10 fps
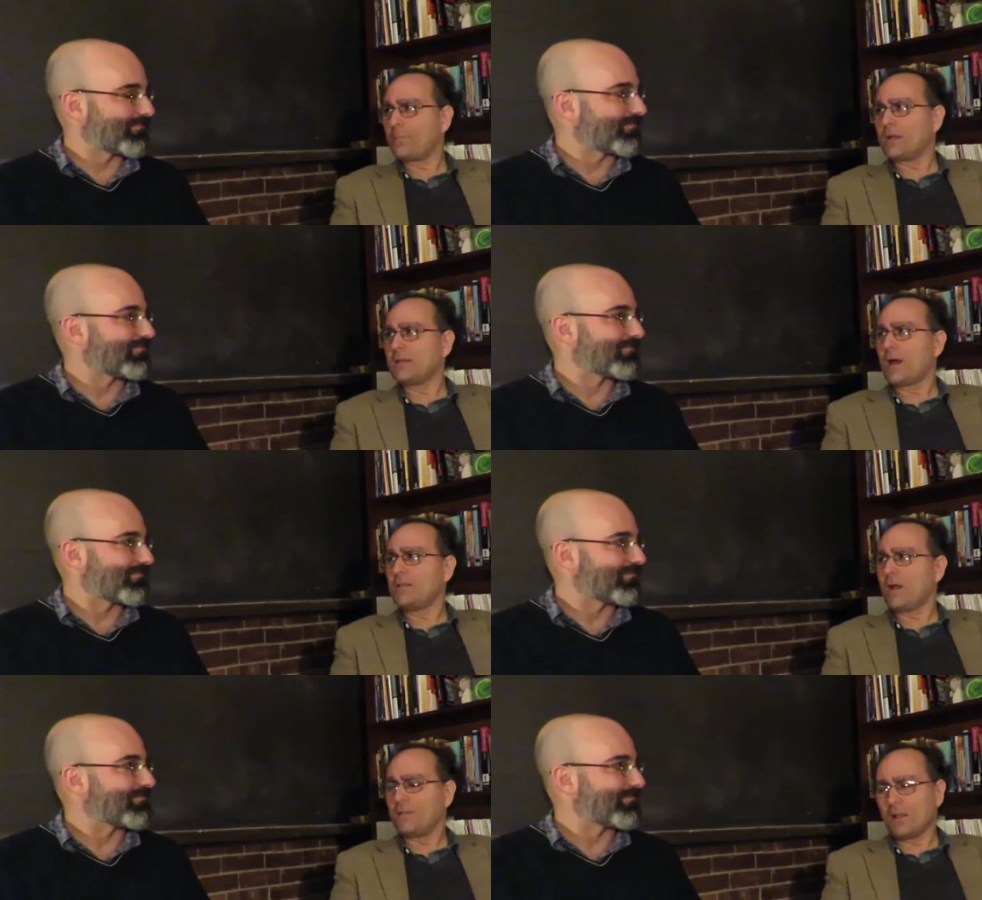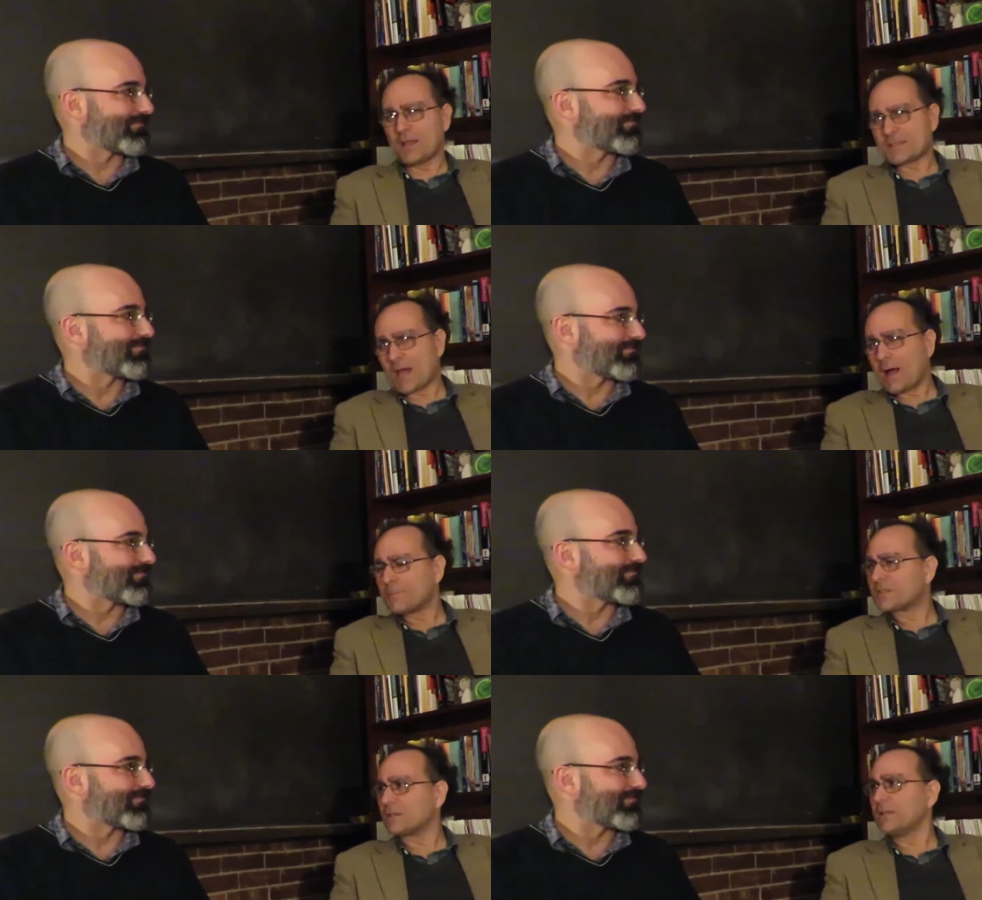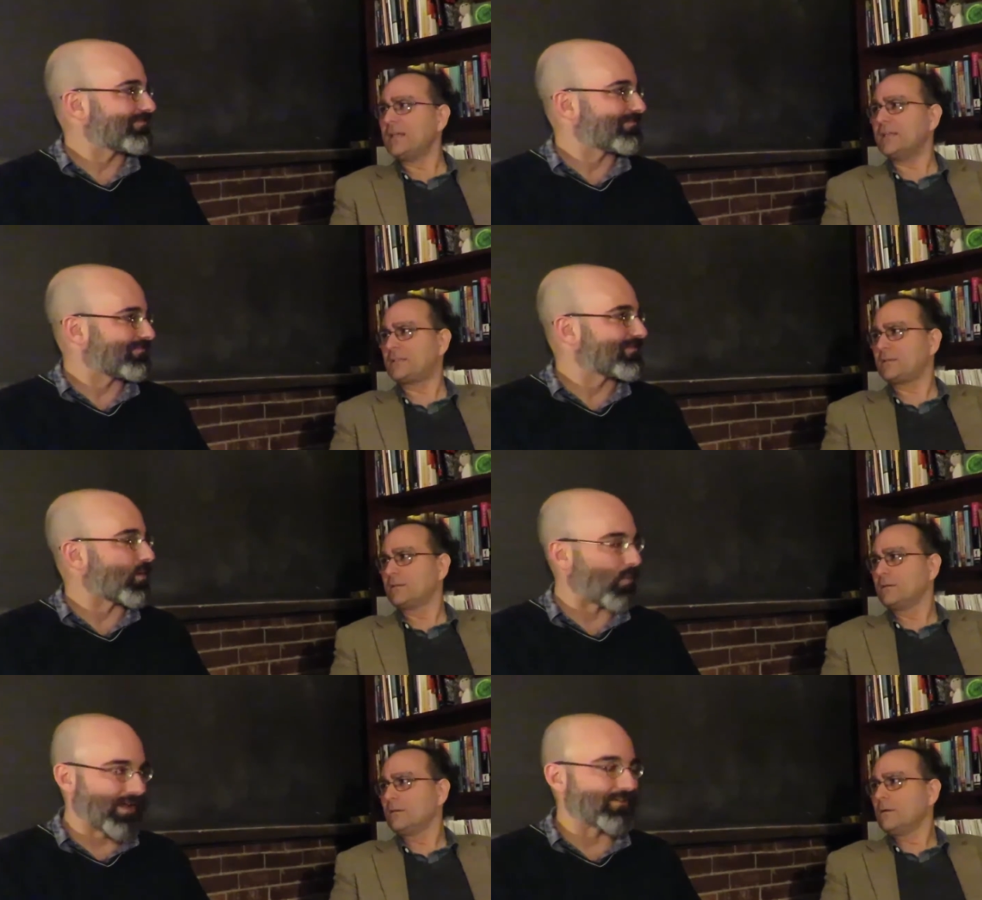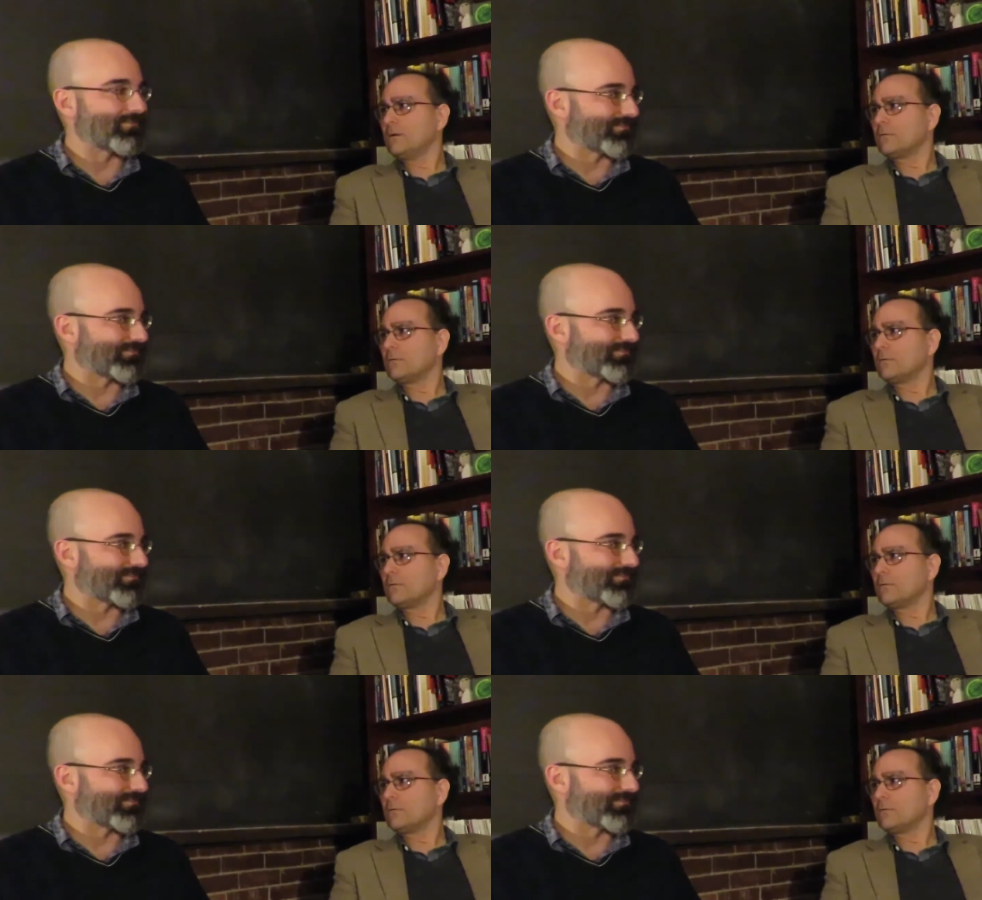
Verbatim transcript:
Speaker 1: but nonetheless obsolete. Right.